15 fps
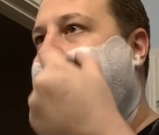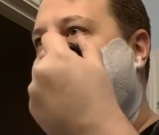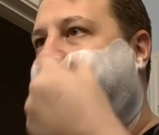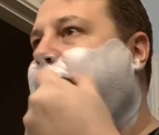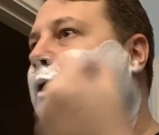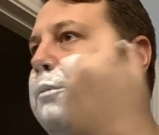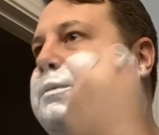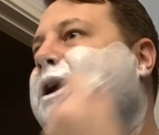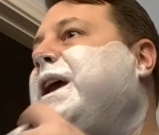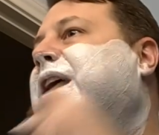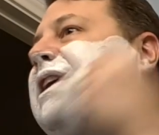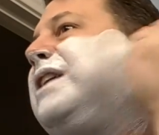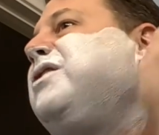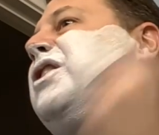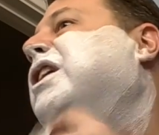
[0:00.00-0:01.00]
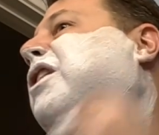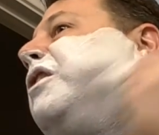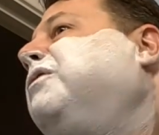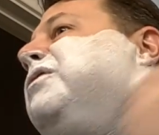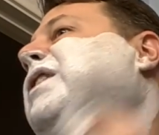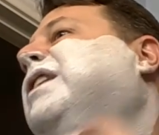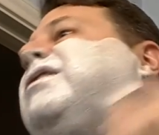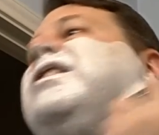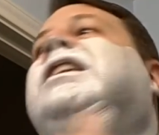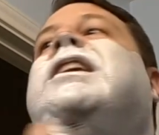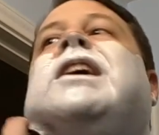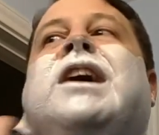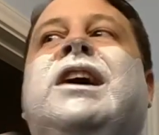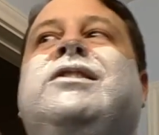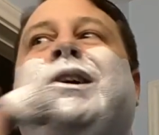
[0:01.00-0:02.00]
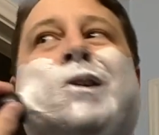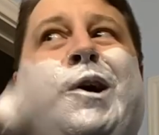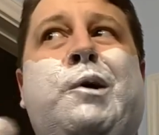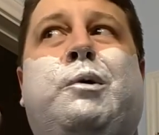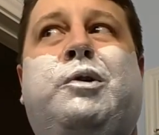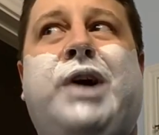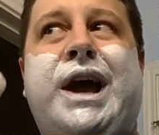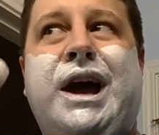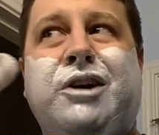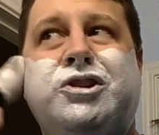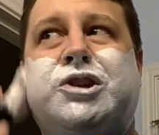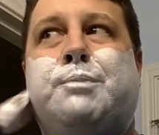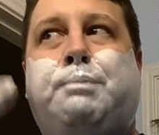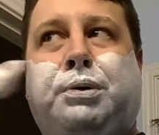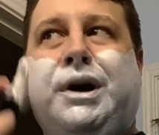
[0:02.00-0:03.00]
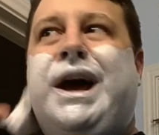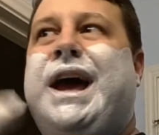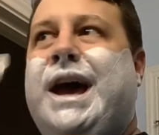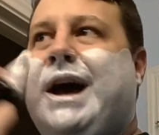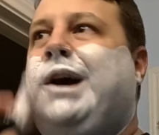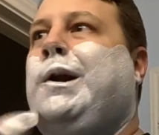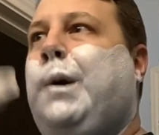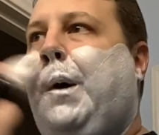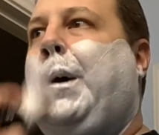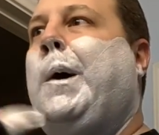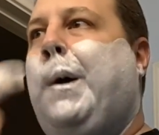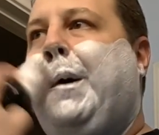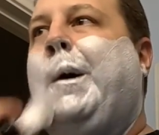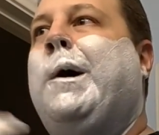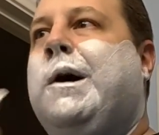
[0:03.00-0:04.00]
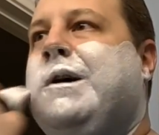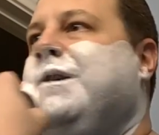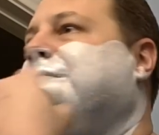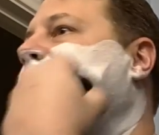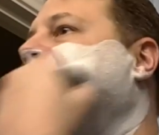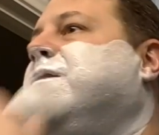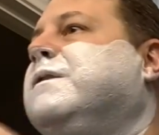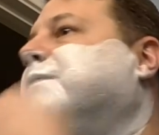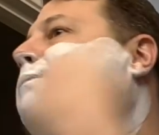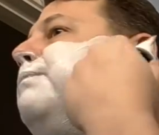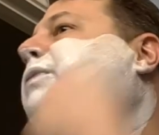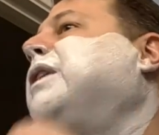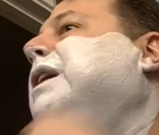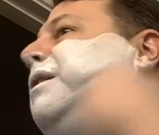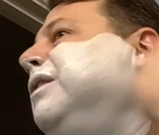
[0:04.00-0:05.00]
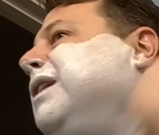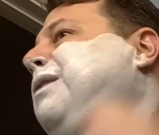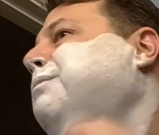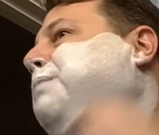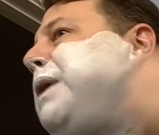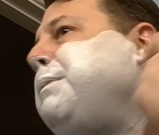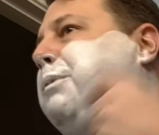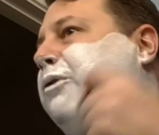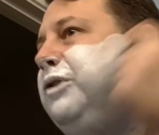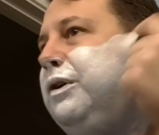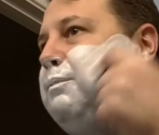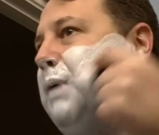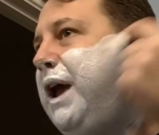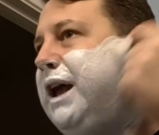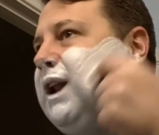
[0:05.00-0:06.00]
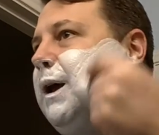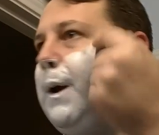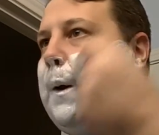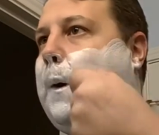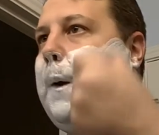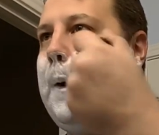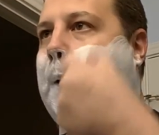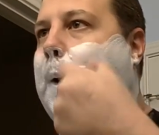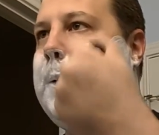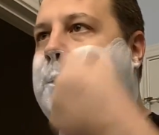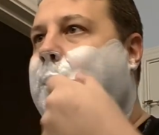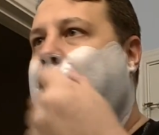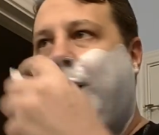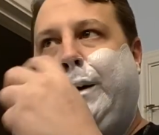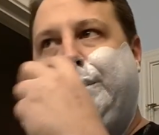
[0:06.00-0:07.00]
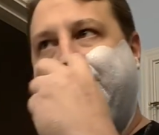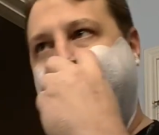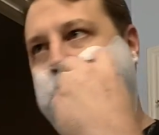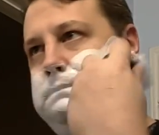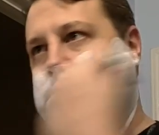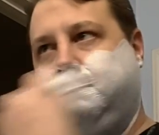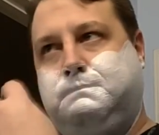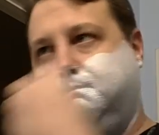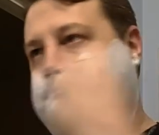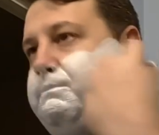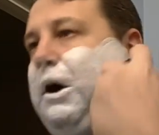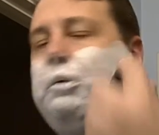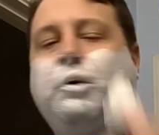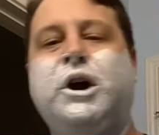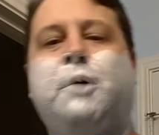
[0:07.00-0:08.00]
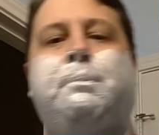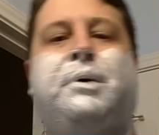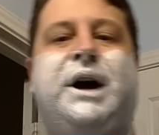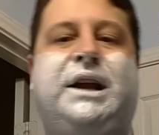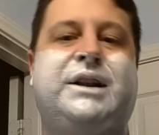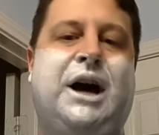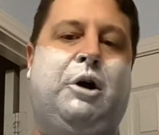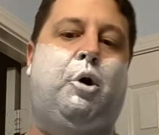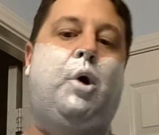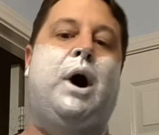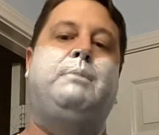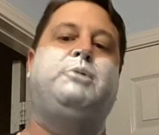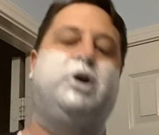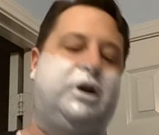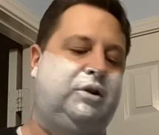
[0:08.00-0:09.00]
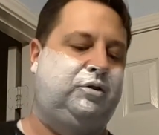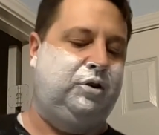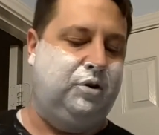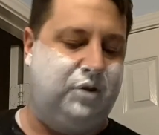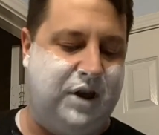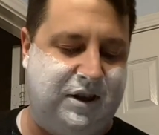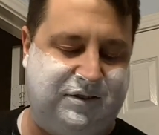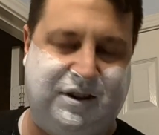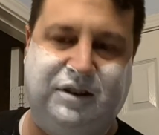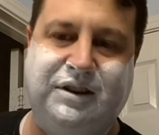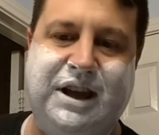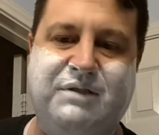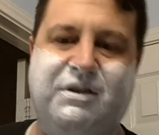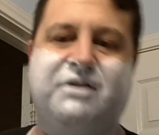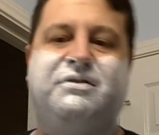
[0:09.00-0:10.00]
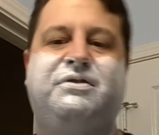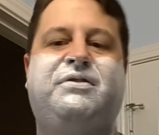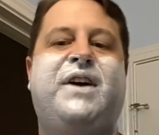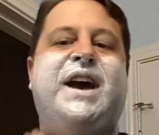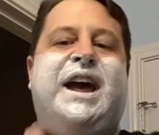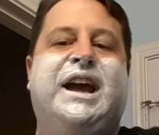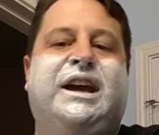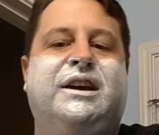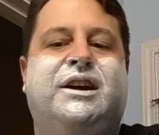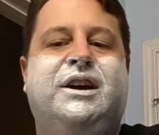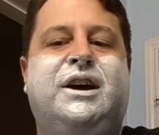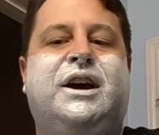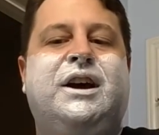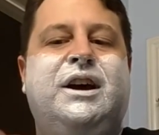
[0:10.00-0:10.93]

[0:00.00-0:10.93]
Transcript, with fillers: Just vote me in and then I'll fix it. It's like, no, lay out your plan. Let, let people debate it and then a real plan. Not, oh, I'm going to do this and leave it vague.